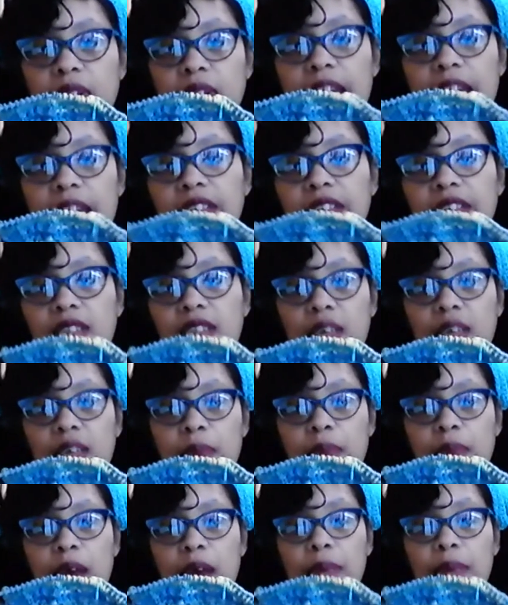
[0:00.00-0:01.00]
8 to 10
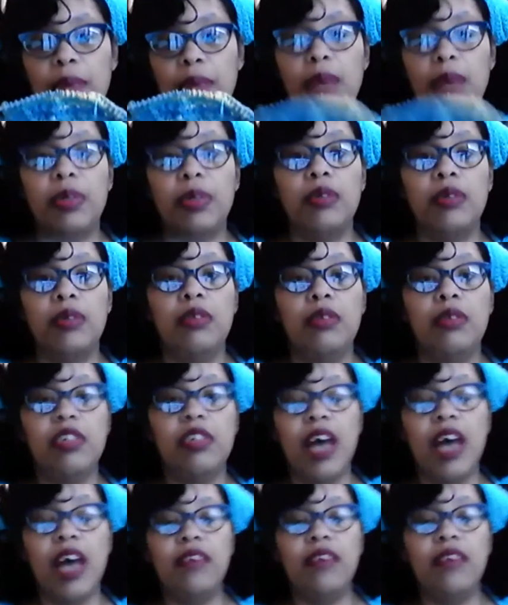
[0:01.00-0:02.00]
pound baby, the
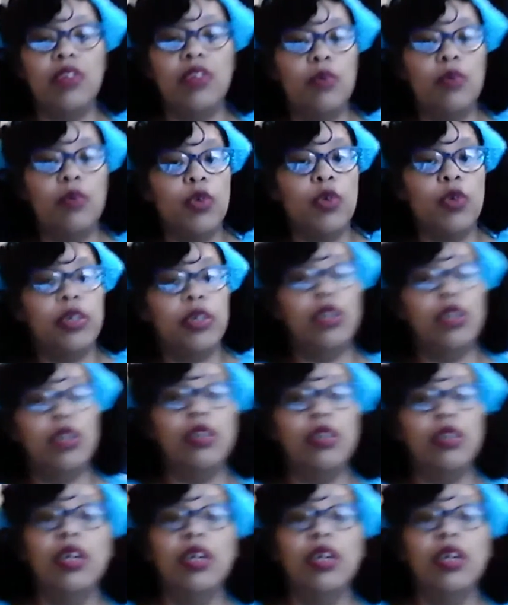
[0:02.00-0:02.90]
size that I'm working on.